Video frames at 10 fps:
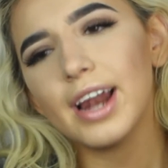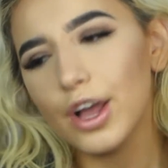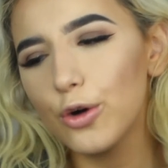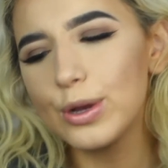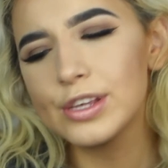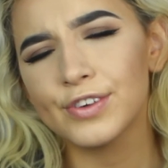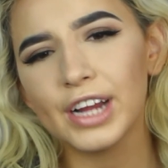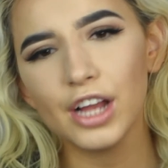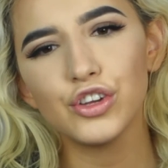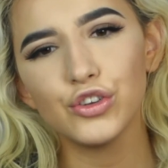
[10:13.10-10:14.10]
I always
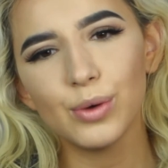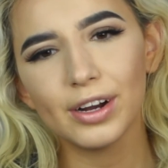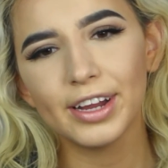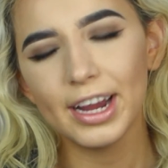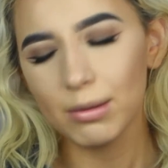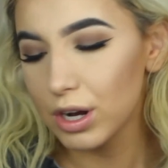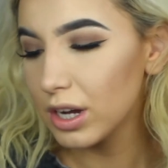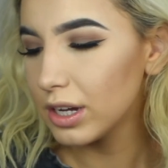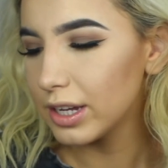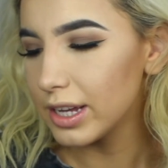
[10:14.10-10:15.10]
forget to do on
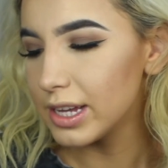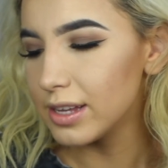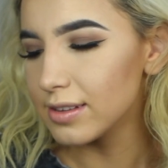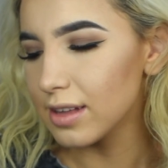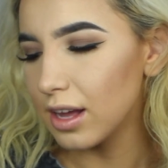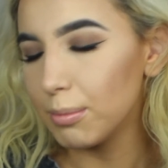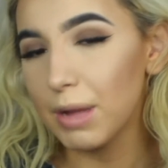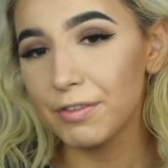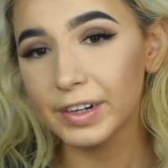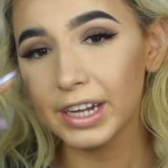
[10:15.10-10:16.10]
camera is
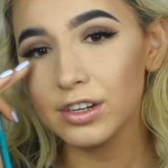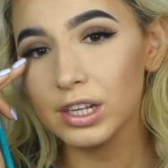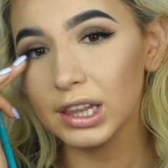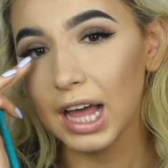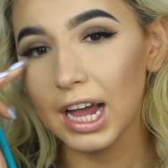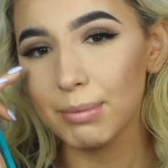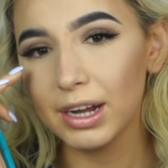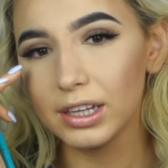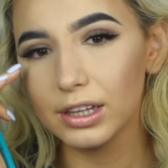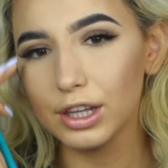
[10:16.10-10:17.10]
I forget to line
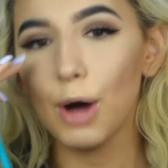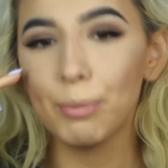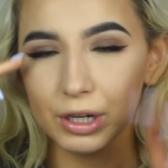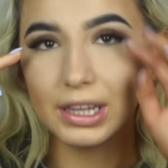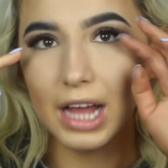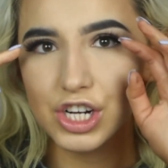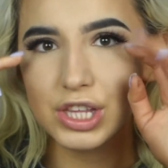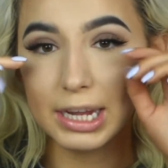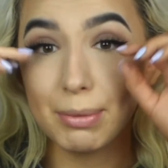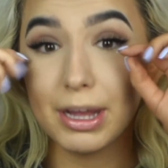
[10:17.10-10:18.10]
my upper lash,
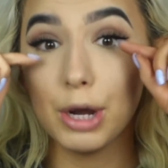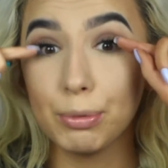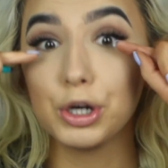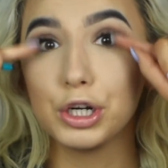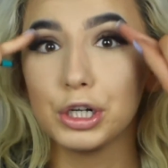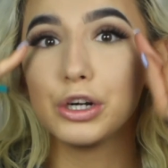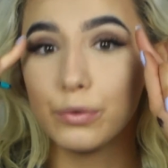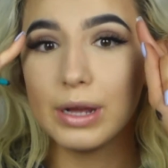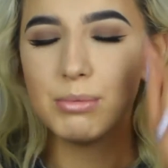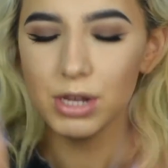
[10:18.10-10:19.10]
like my upper
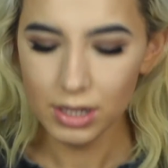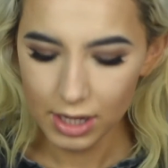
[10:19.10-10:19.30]
rim.